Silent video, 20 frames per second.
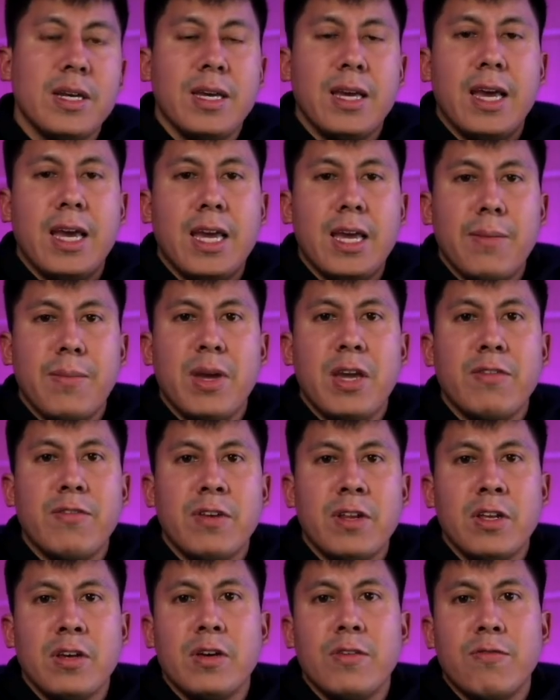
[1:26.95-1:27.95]
A M A
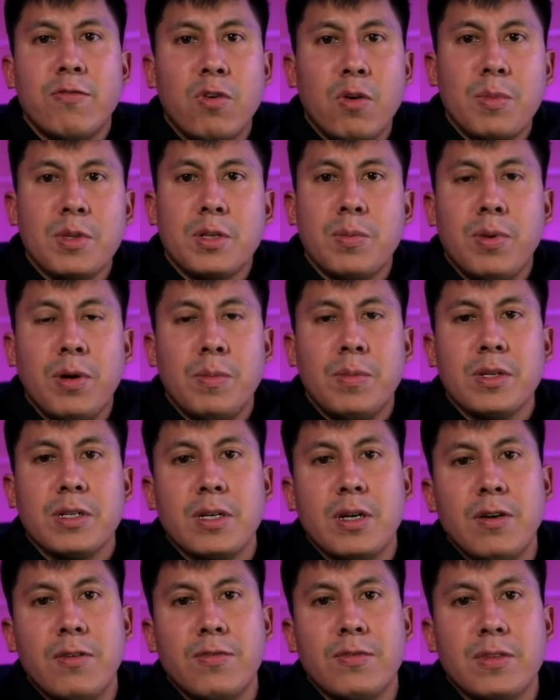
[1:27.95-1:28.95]
video informing the public
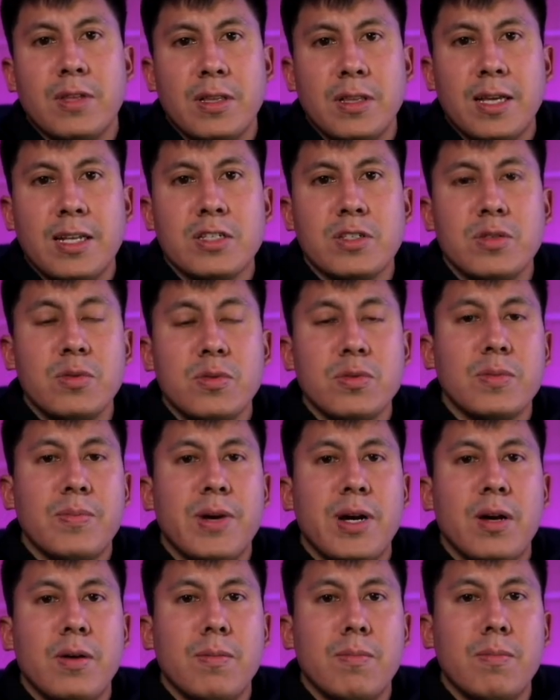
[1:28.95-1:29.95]
of the latest news
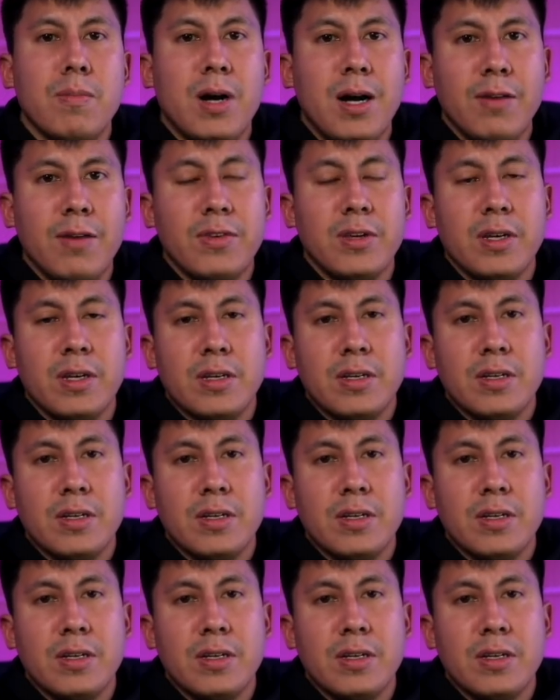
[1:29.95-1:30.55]
about Mafia.